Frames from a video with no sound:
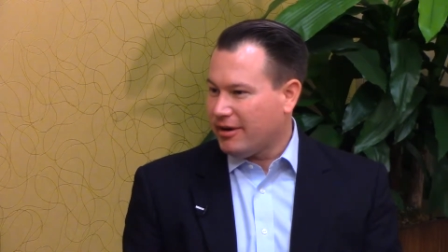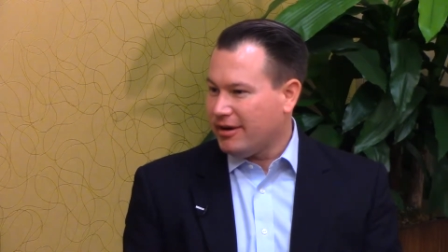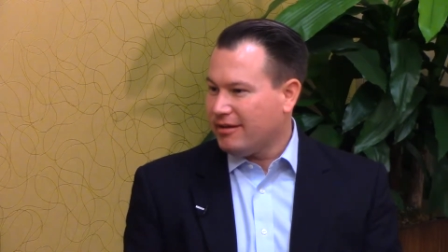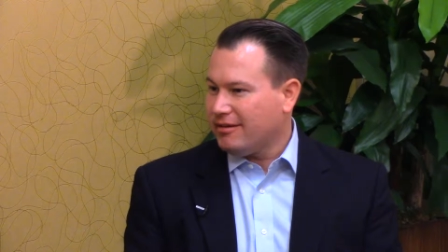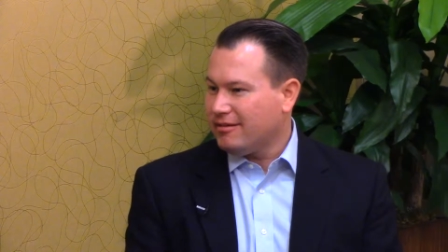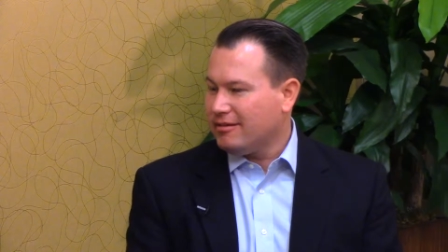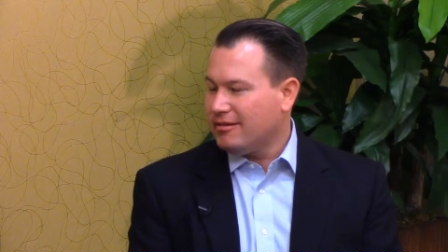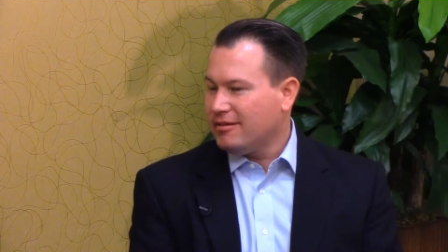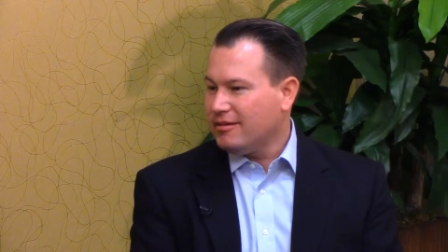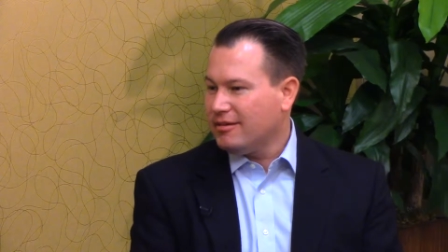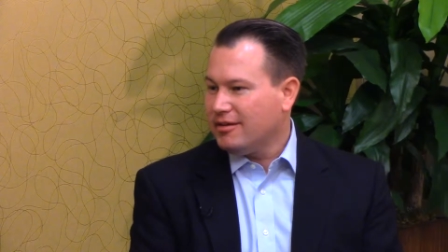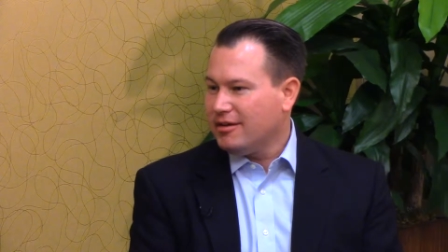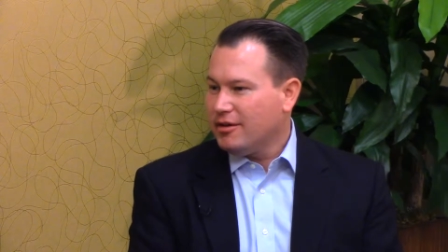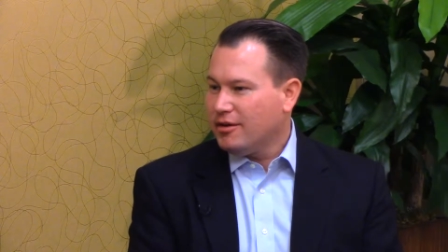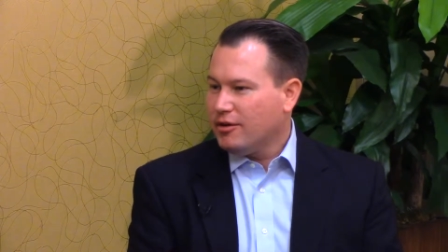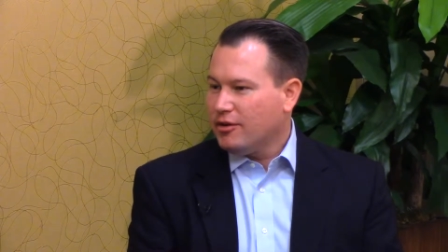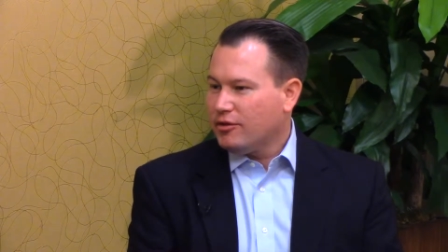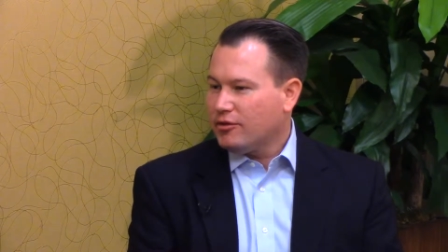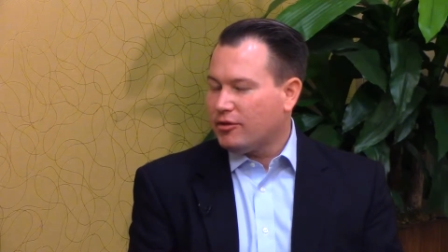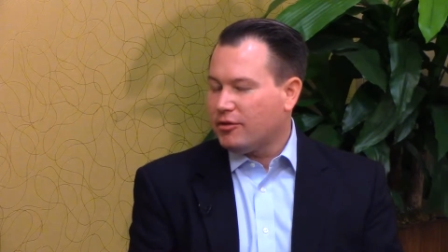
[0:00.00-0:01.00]
Right.
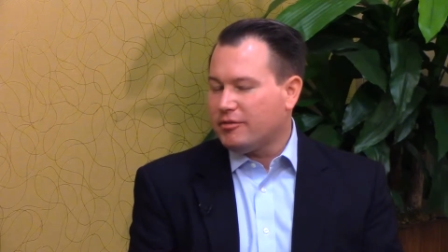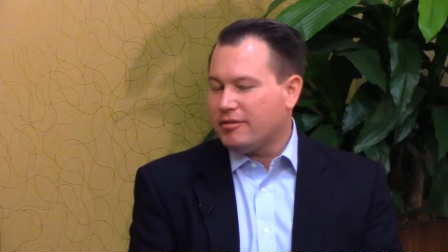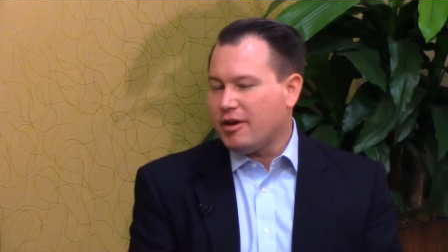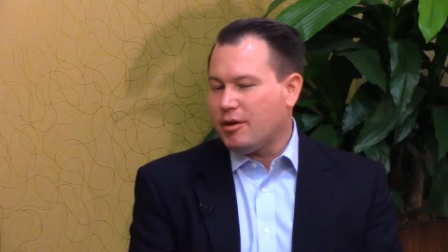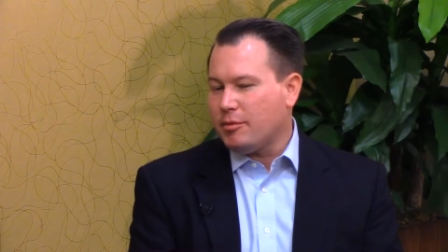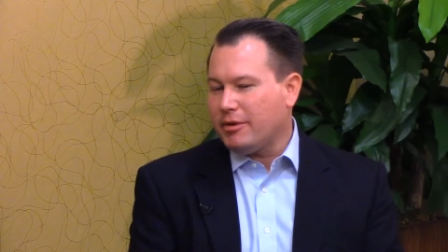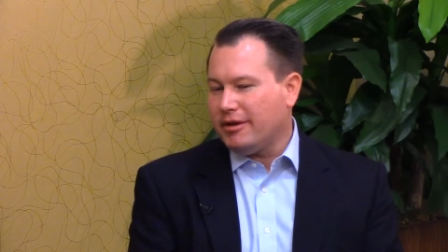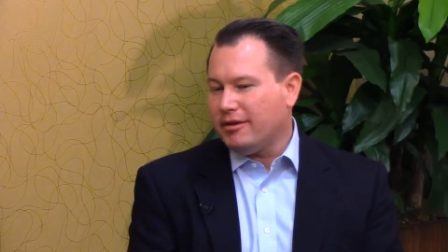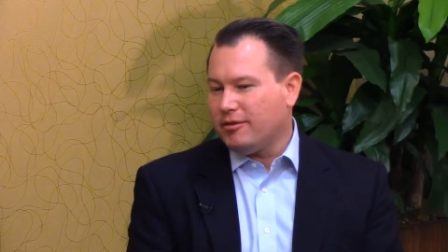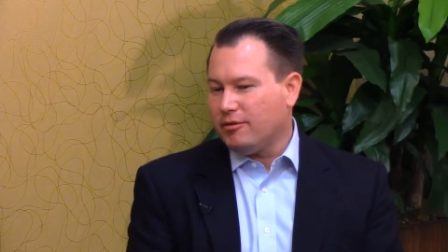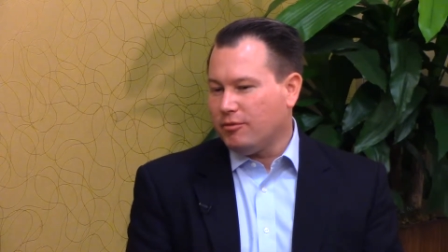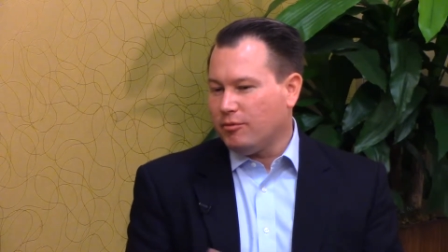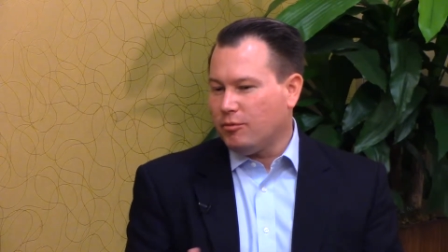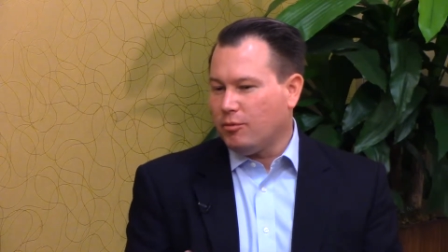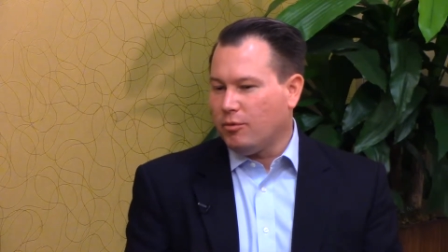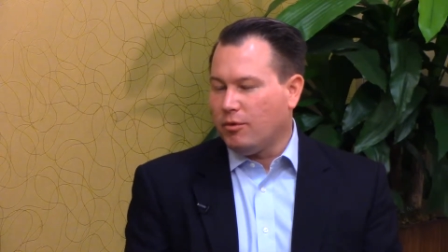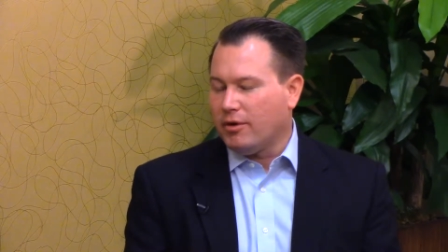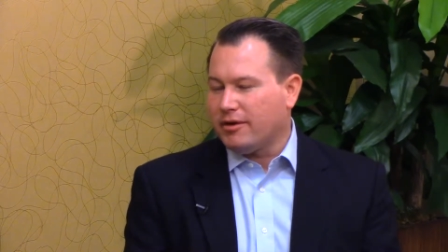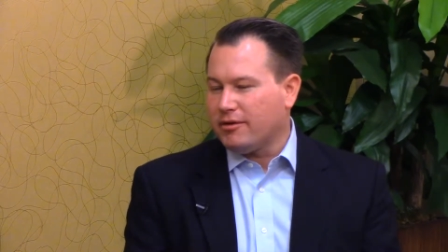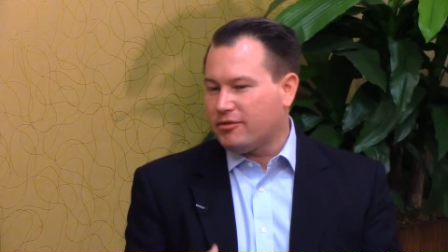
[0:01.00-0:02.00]
So tell me,
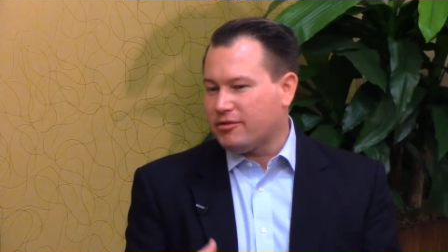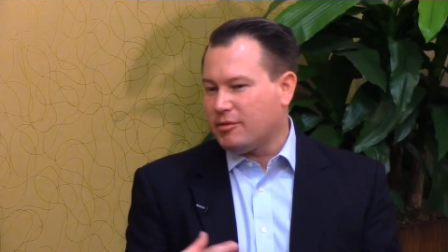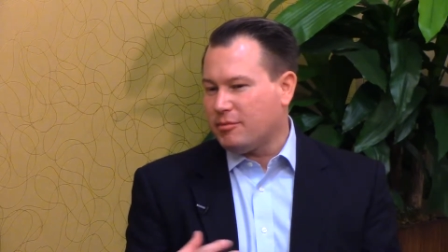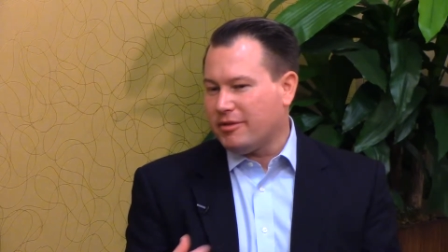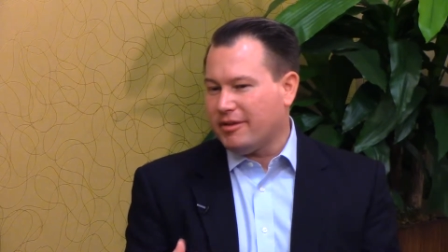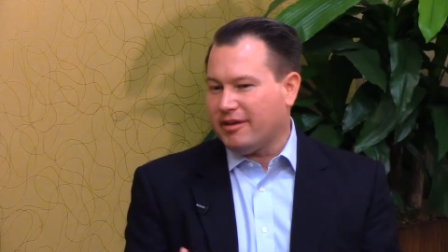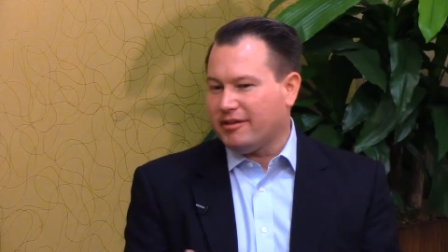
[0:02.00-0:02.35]
what are some of the